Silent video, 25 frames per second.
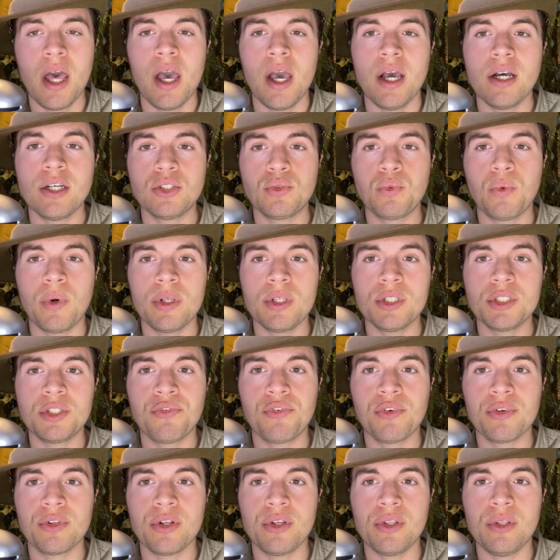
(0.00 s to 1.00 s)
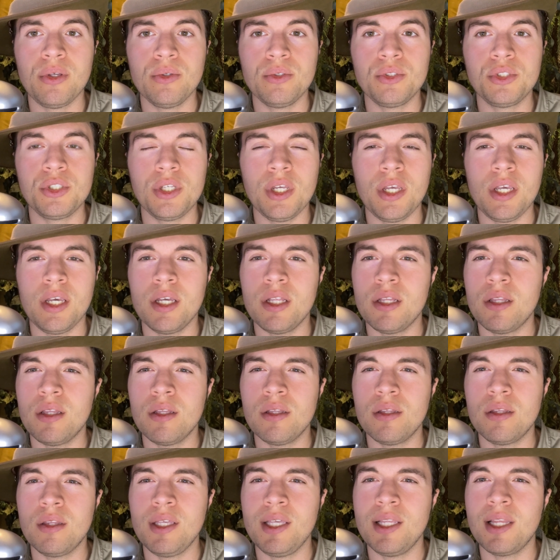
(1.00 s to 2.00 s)
as well as for their use
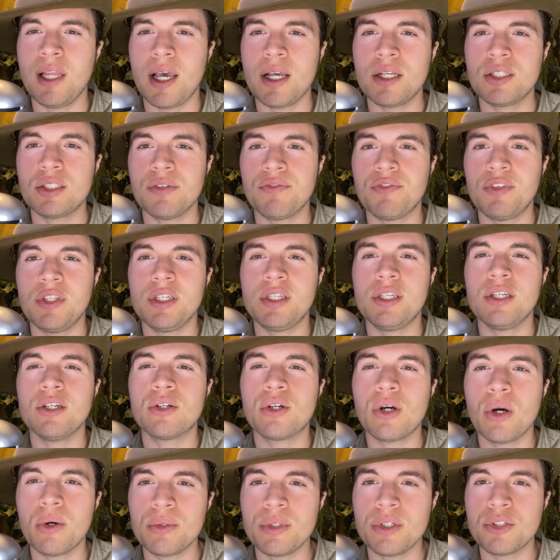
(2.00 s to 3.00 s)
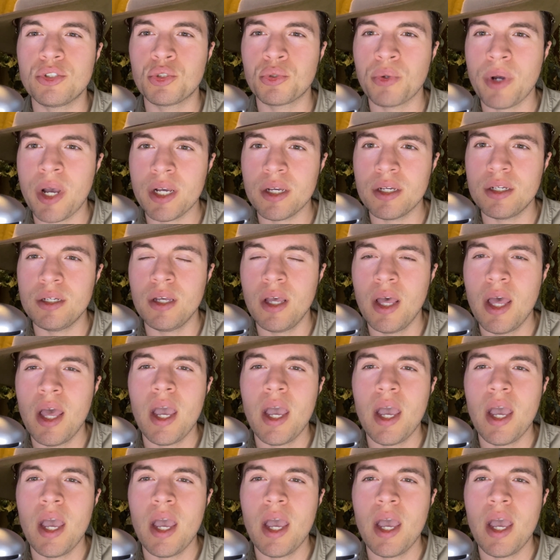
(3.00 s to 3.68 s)
in the likes of the Kokoda Trek